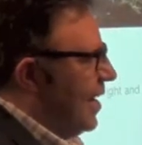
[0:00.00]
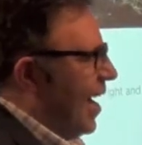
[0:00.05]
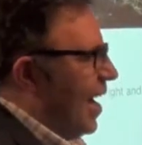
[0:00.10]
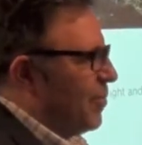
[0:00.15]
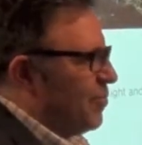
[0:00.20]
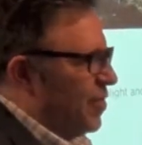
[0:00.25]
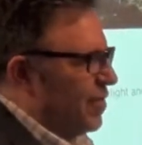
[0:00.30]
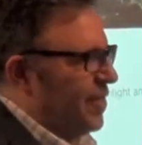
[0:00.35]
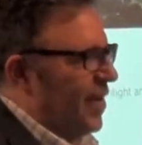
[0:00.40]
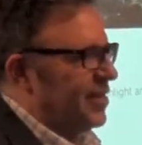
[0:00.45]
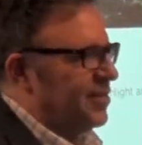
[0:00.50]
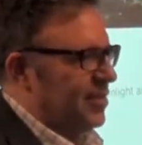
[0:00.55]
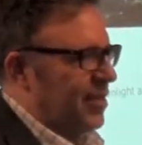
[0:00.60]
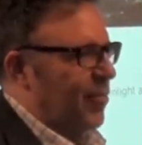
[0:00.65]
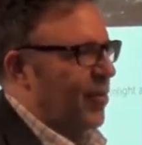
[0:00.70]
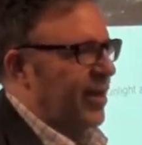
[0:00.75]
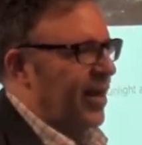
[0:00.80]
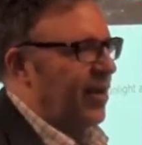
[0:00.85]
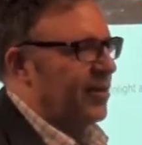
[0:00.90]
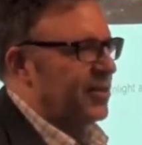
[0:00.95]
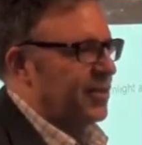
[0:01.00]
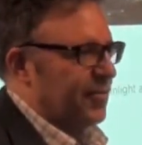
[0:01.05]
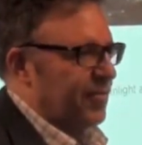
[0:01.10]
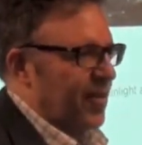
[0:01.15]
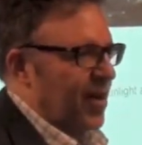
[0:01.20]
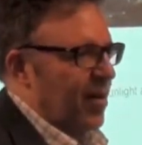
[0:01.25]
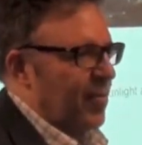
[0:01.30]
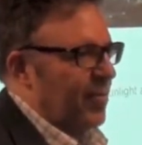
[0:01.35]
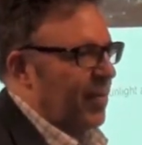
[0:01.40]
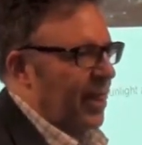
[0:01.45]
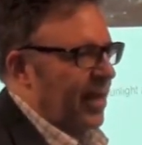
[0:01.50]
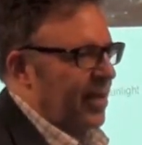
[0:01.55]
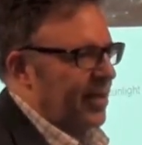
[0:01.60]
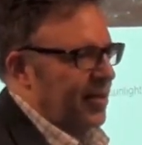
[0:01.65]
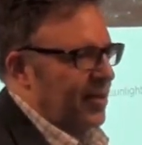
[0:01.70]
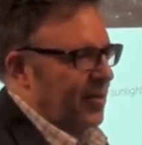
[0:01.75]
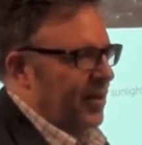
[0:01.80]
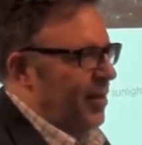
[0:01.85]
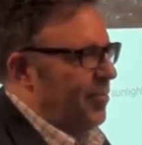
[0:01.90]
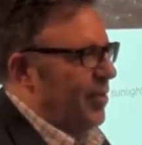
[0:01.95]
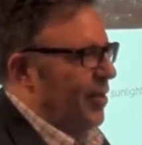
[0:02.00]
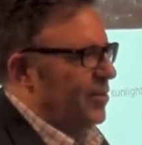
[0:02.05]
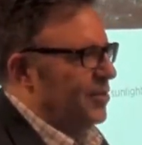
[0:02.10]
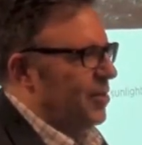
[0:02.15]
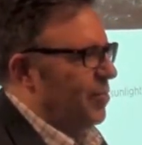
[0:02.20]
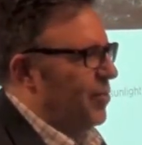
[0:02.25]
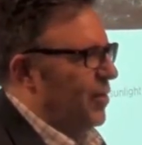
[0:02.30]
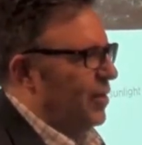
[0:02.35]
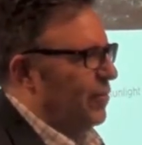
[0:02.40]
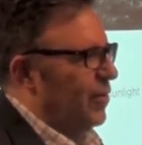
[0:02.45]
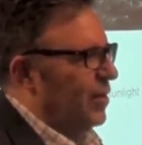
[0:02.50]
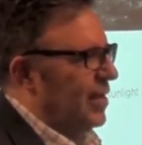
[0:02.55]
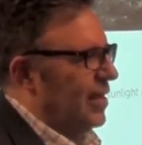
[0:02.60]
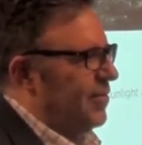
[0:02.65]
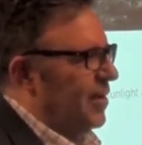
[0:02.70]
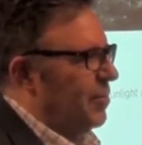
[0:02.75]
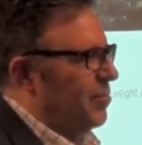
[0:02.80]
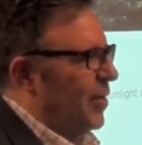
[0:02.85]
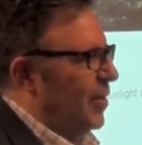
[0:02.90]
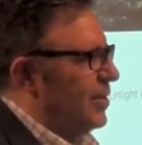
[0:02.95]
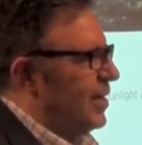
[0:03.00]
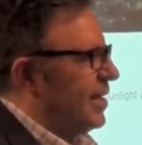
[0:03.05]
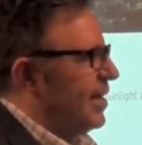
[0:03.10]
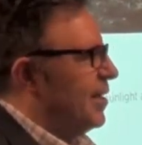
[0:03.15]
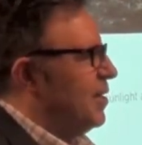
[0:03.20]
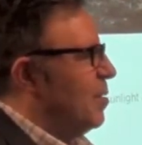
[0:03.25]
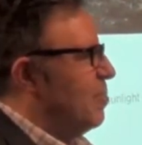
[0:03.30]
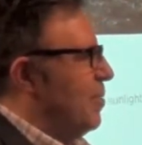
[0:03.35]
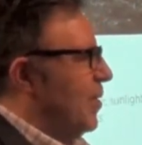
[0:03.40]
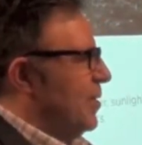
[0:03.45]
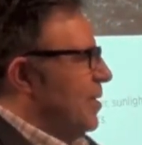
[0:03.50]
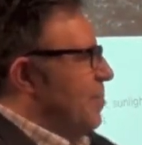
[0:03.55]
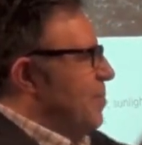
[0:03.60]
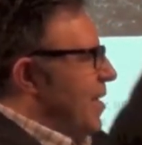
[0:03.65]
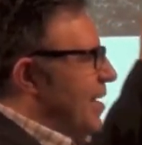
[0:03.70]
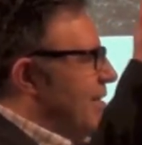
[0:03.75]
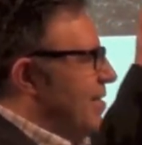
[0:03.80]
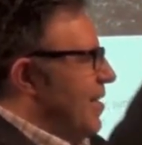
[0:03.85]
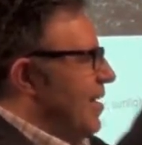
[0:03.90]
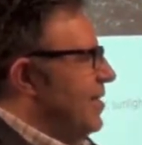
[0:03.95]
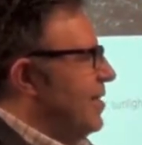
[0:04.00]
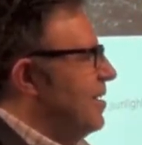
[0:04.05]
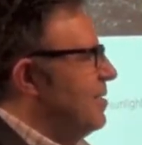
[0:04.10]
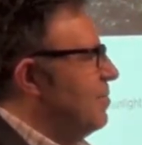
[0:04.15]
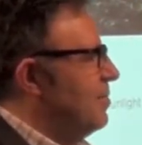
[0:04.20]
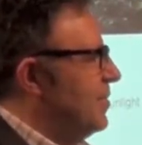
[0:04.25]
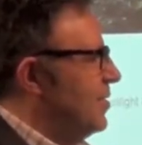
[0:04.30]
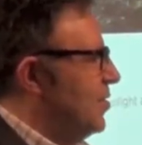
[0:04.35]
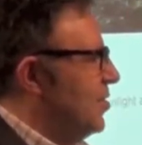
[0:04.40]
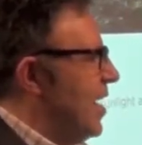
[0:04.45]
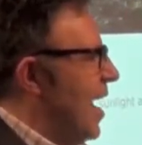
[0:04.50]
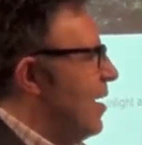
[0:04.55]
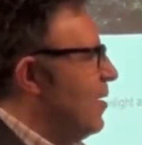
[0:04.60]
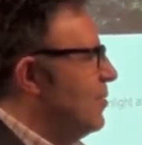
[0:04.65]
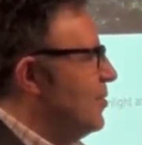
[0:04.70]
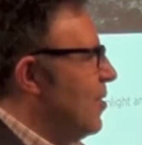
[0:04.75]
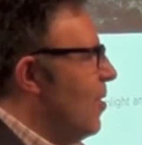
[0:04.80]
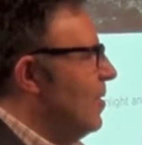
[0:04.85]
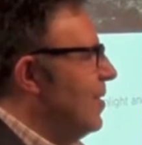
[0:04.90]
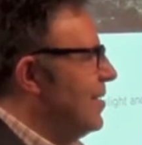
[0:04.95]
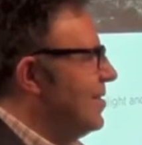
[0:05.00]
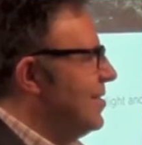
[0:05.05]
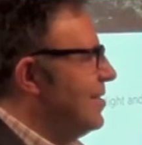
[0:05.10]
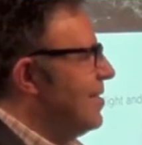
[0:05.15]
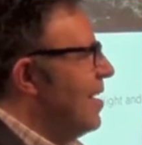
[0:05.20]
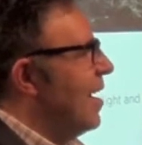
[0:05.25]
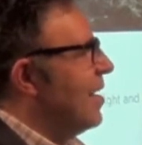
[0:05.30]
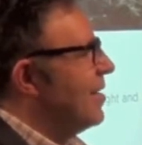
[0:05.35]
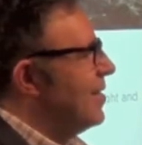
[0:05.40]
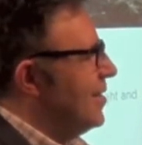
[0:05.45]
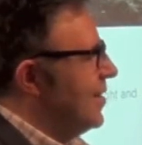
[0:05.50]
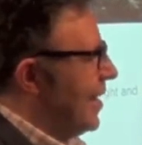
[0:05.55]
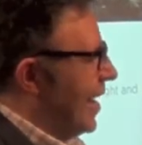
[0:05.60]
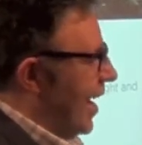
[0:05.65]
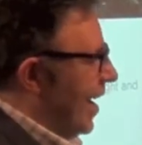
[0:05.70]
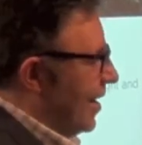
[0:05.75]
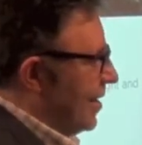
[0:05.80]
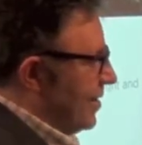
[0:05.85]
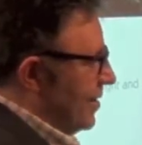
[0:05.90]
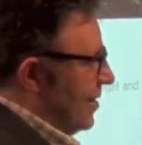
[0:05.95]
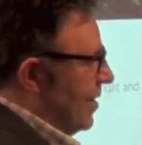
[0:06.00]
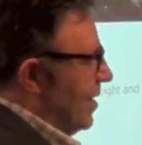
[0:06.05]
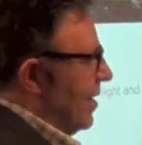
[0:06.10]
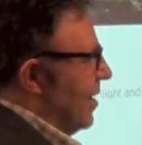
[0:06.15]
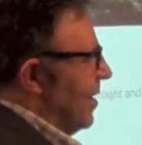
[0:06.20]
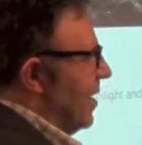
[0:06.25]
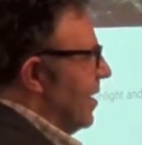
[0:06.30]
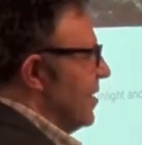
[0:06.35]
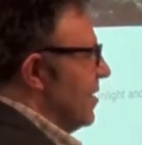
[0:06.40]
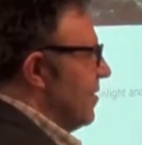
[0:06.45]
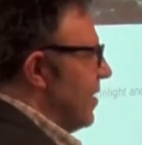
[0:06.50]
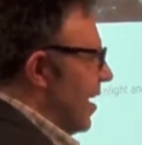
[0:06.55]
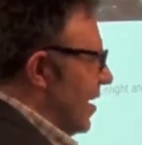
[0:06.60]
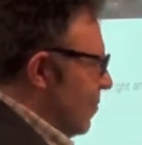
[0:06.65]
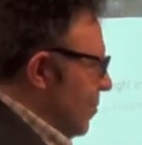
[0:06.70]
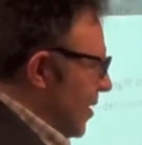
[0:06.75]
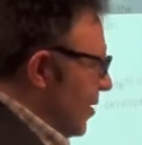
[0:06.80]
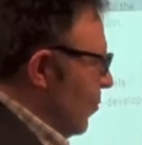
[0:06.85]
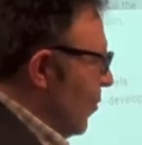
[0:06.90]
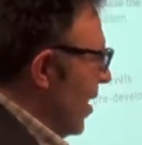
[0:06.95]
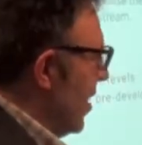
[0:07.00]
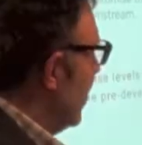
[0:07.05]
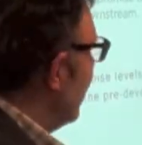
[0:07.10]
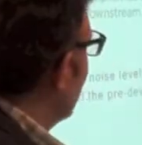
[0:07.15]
can't prevent someone else from, he builds a beautiful living building, then you build a big thing that shadows all his sun. You've got to be aware